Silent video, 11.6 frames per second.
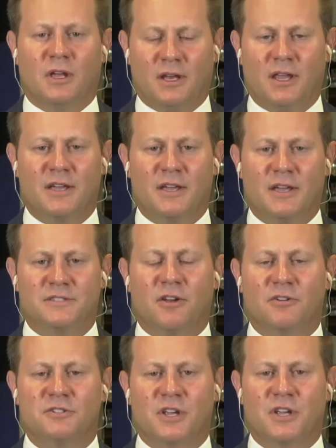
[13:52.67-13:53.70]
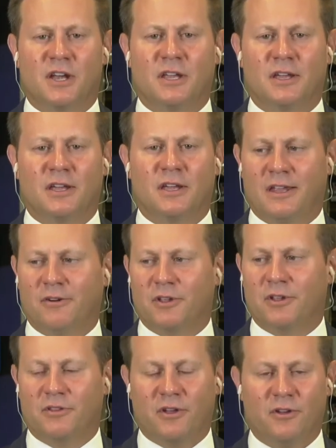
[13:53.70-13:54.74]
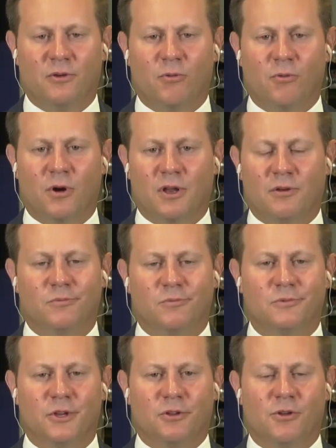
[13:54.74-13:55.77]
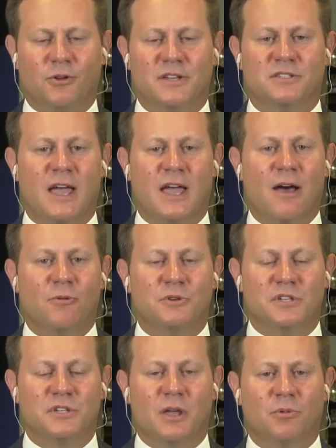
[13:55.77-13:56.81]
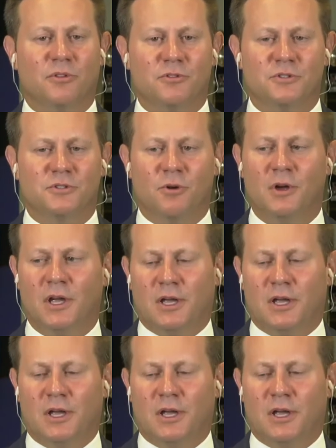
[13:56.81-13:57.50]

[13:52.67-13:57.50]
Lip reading: And he has that understanding, and he'll continue to work. And, you know, you asked how was he able to do so.